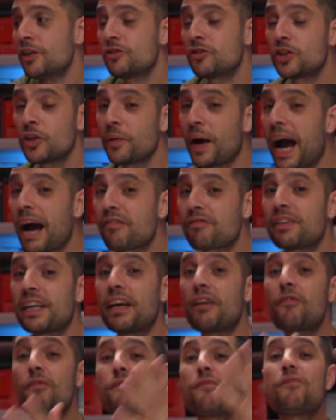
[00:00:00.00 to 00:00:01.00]
to having
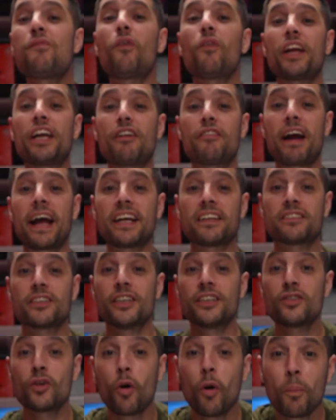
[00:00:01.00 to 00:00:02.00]
it fully
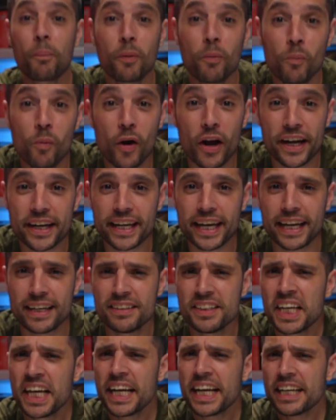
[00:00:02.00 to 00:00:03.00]
erected, up and working,
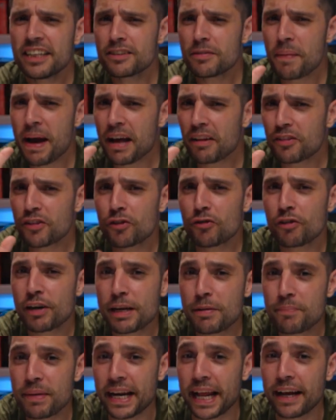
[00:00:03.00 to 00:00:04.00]
is about
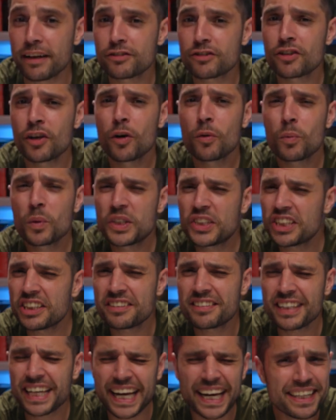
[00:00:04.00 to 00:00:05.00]
3 minutes, which
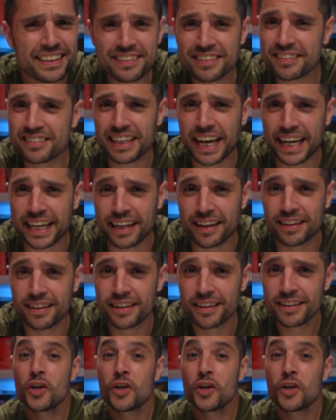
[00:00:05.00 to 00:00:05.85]
is insane.